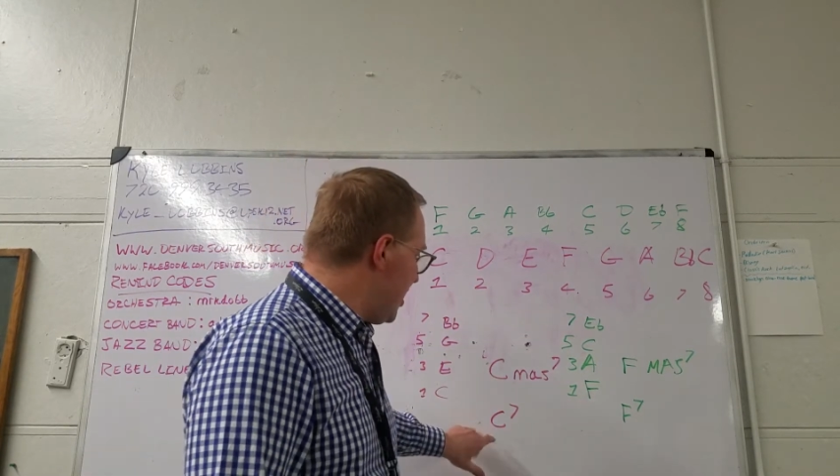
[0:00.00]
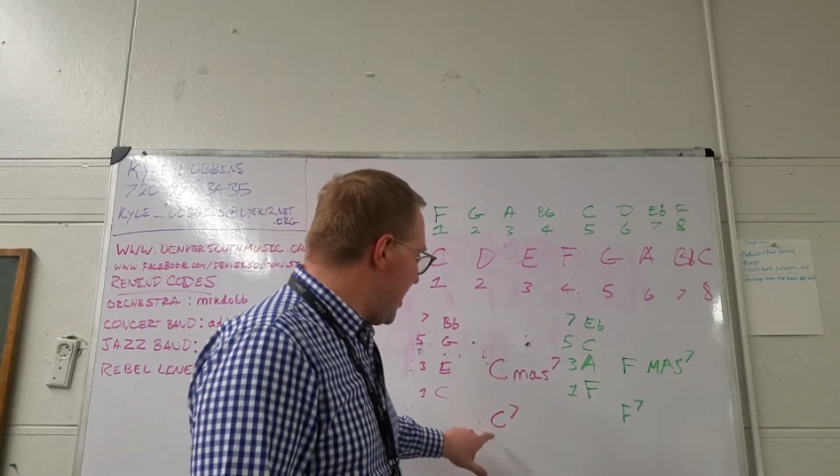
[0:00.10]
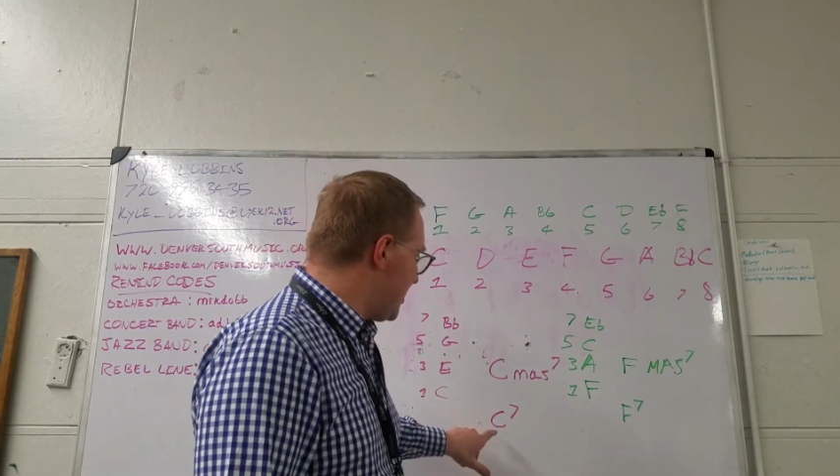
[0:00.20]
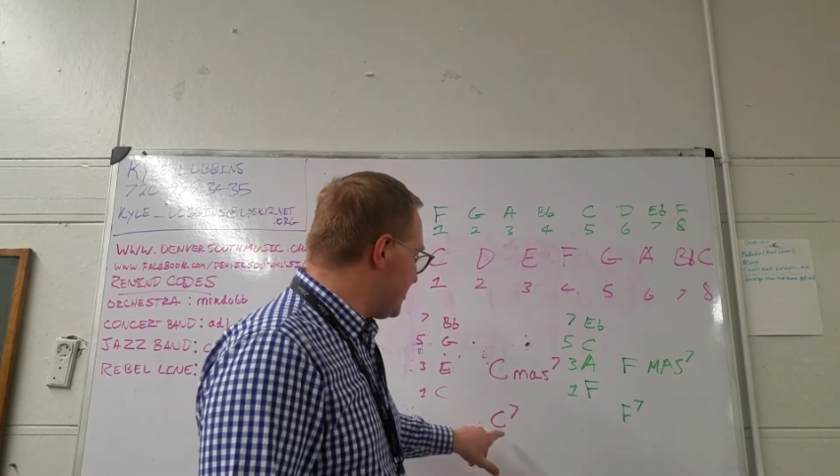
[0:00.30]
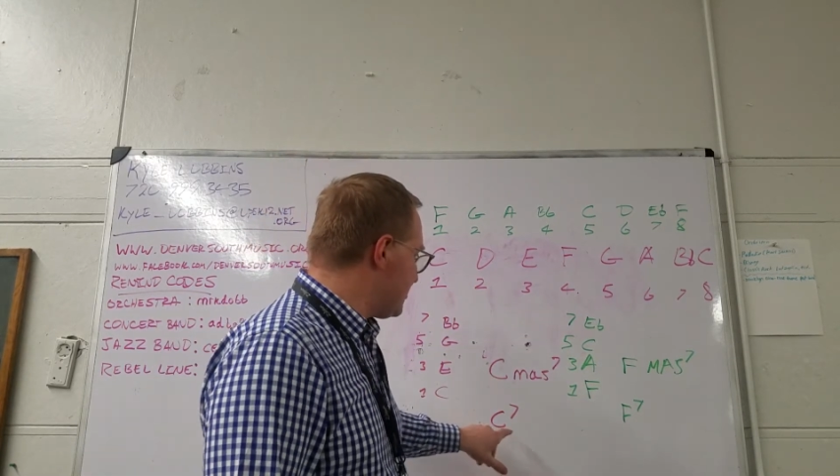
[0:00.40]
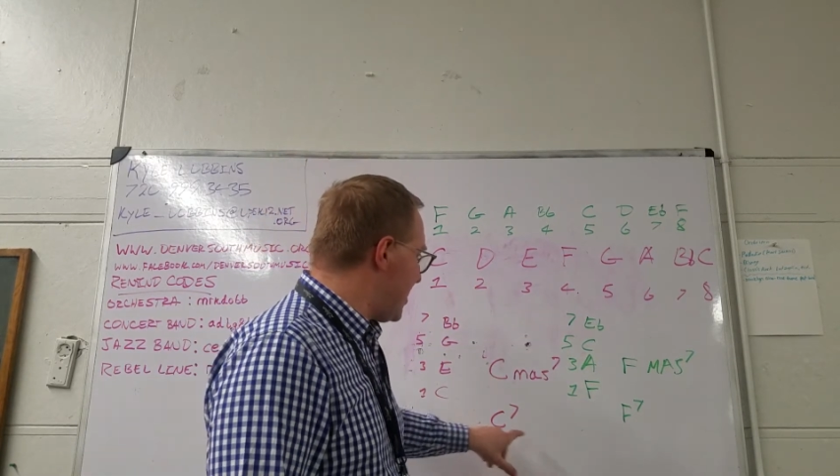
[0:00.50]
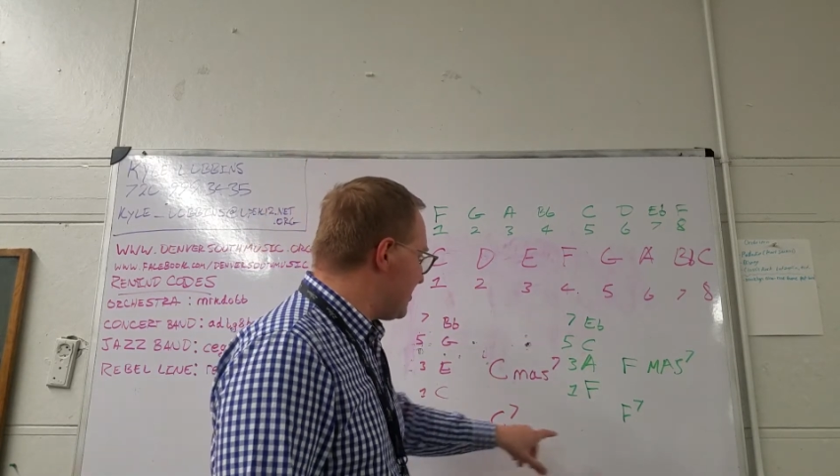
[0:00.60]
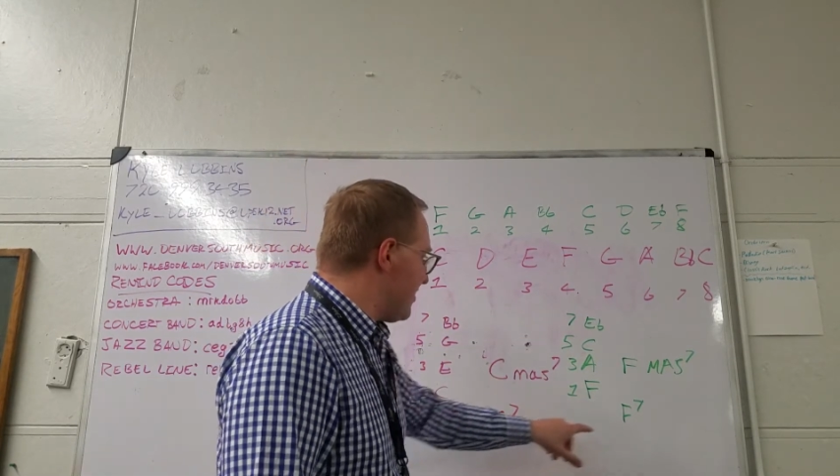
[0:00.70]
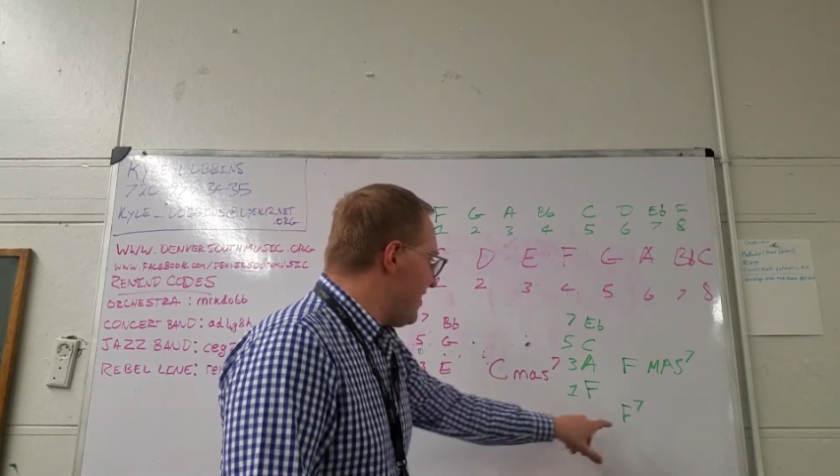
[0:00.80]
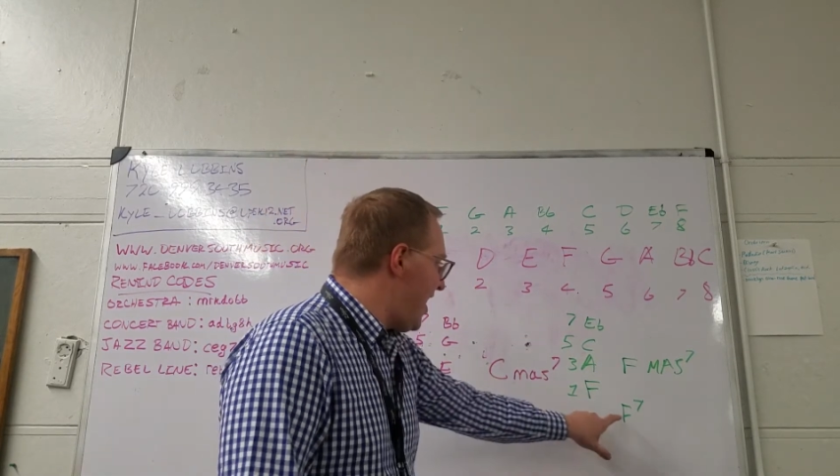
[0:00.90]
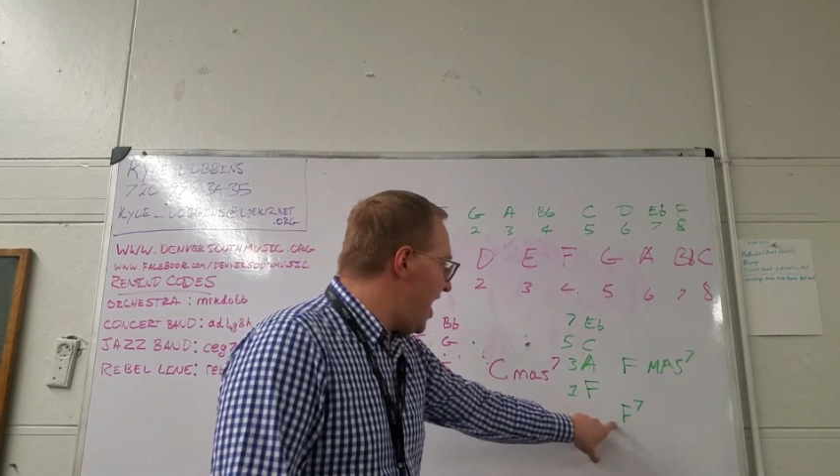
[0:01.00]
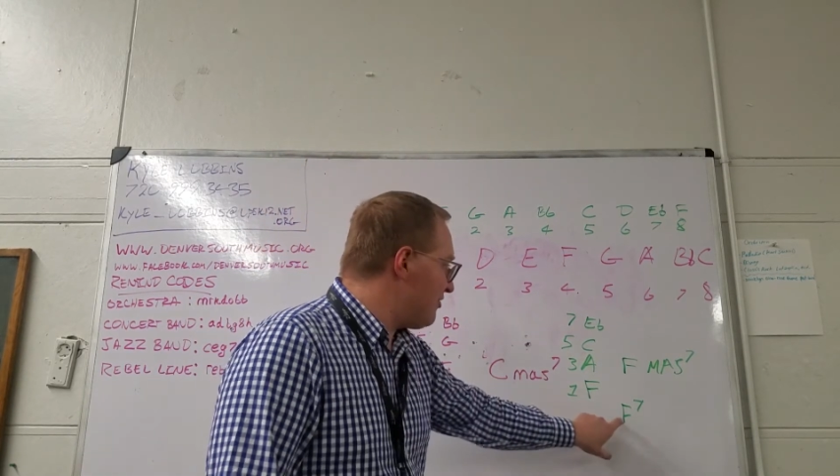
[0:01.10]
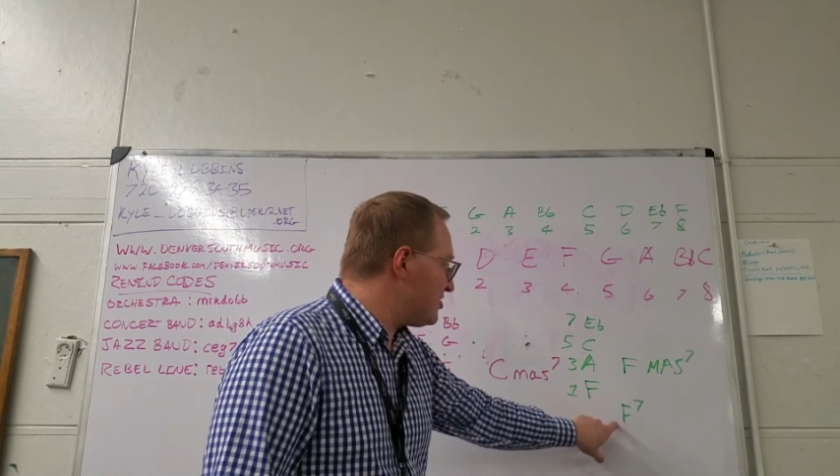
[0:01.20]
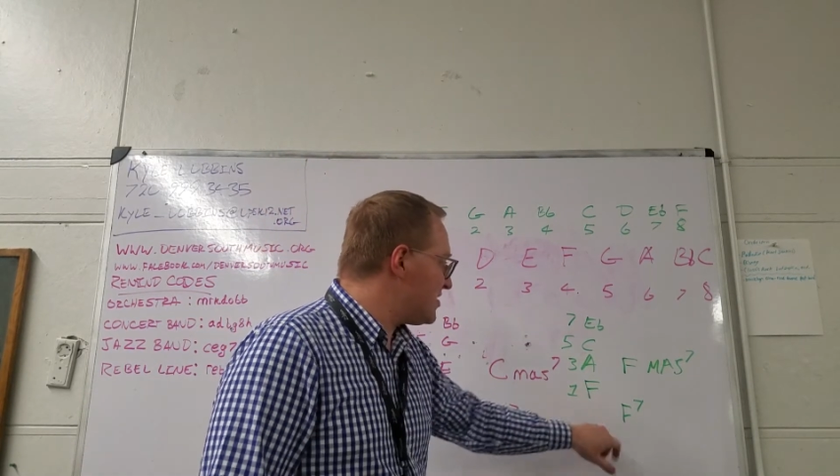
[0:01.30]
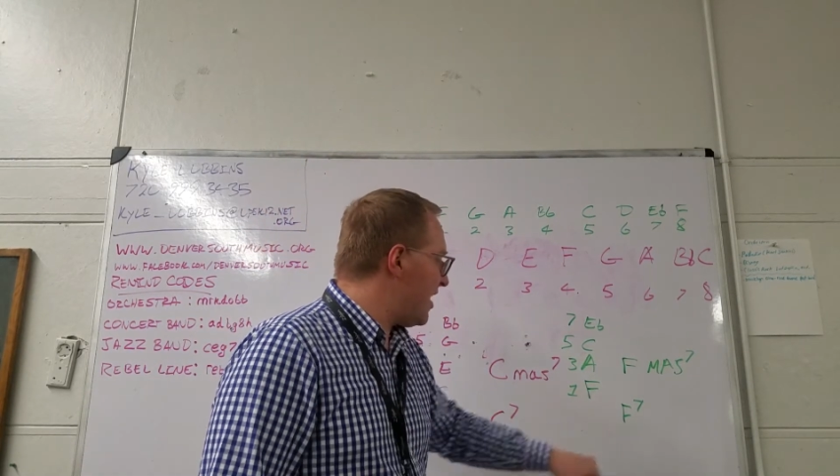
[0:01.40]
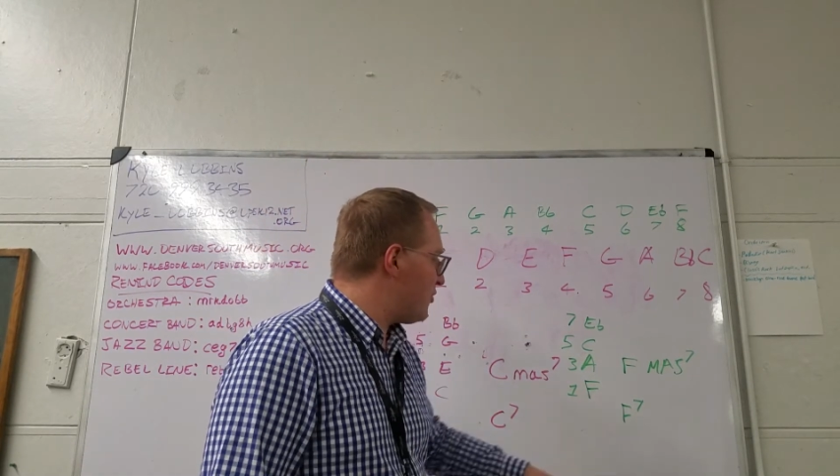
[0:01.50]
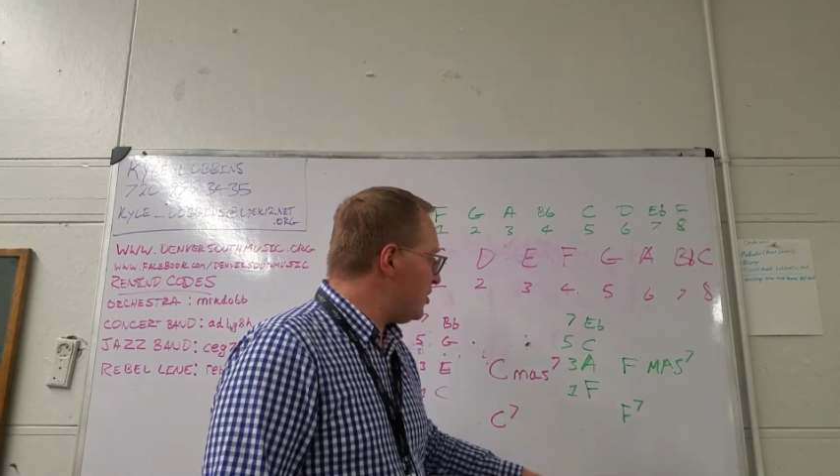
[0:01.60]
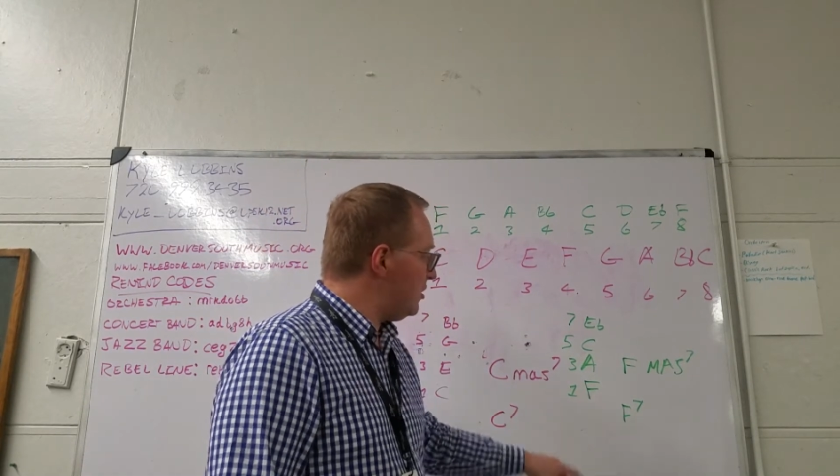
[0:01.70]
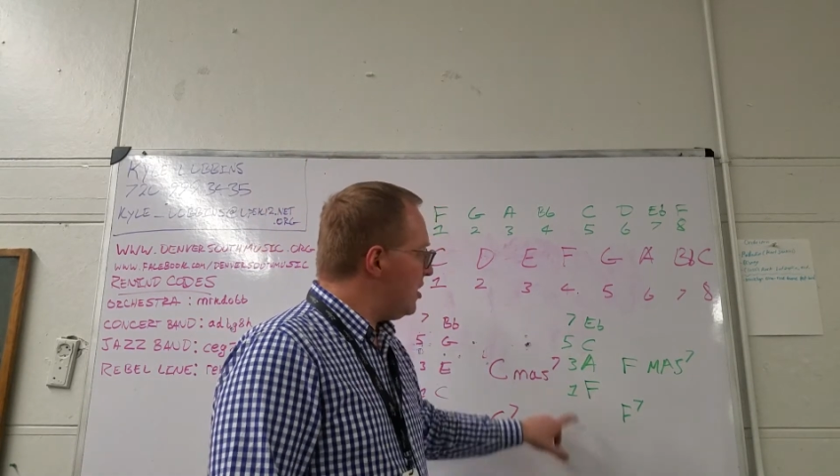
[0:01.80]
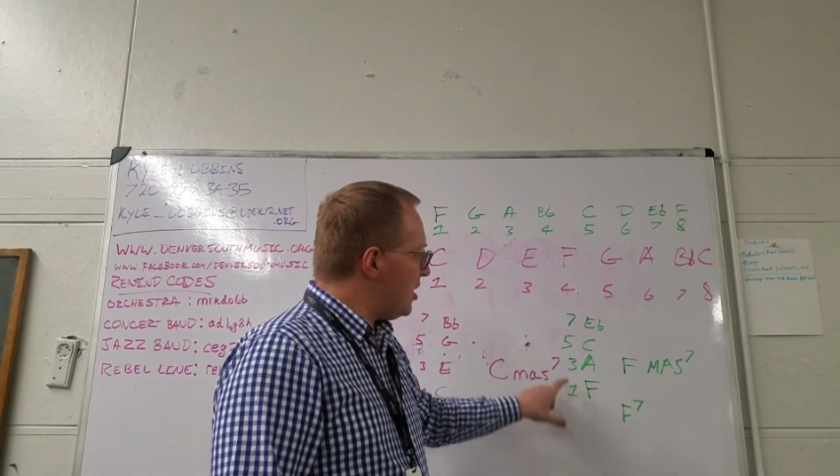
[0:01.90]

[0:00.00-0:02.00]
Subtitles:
and it says F7,